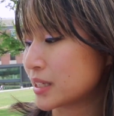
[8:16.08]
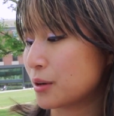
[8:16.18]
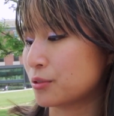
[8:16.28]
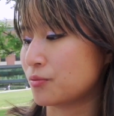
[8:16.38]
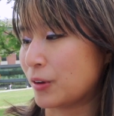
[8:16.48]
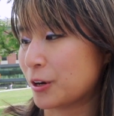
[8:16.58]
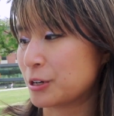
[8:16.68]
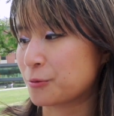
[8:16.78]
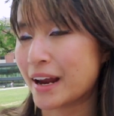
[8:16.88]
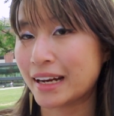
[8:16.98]
day it was
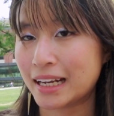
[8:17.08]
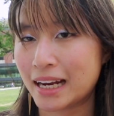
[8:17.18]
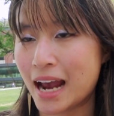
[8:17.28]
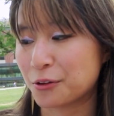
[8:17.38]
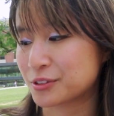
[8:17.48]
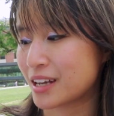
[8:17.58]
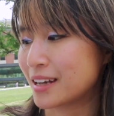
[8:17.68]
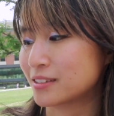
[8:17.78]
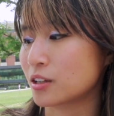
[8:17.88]
very rainy outside,